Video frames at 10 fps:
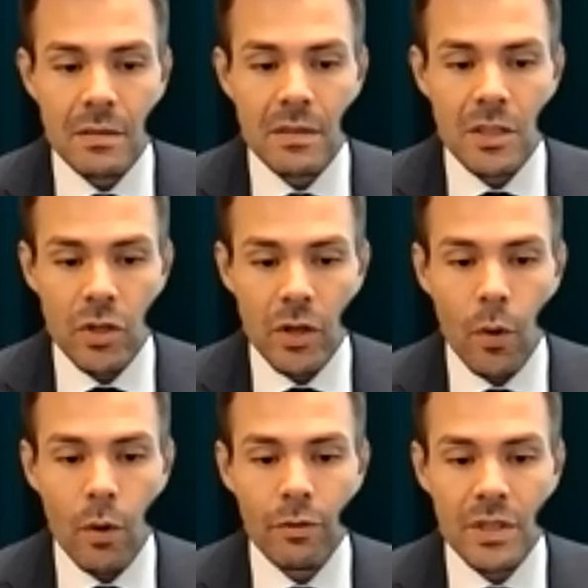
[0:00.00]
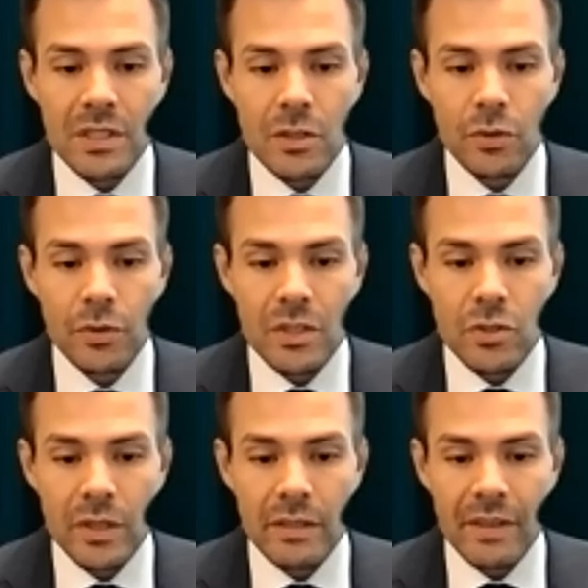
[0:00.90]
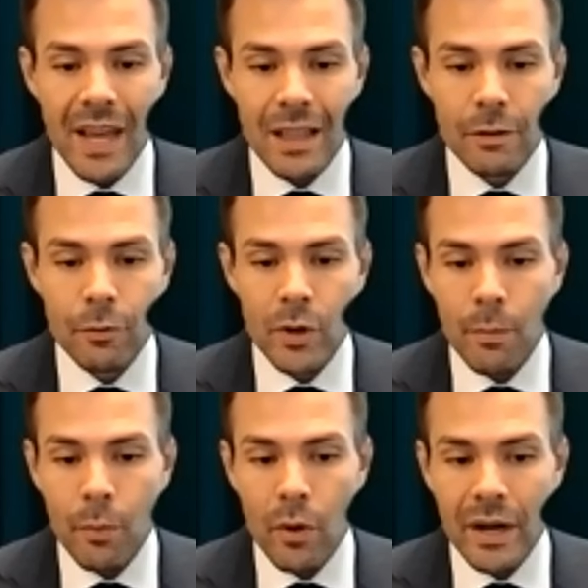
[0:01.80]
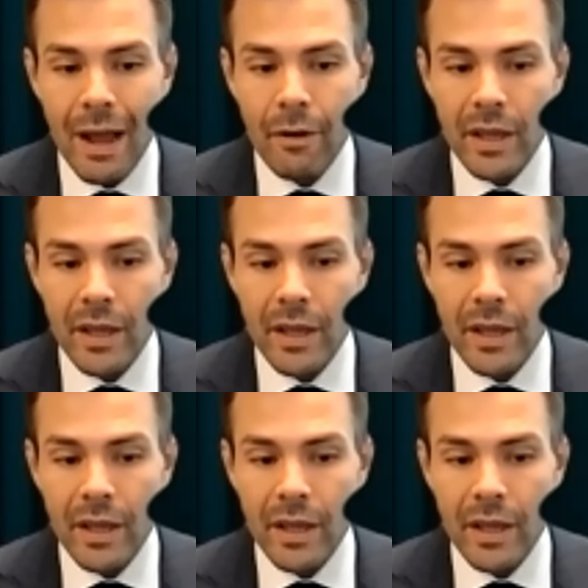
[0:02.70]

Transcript: District Court for the Central District of California pointed out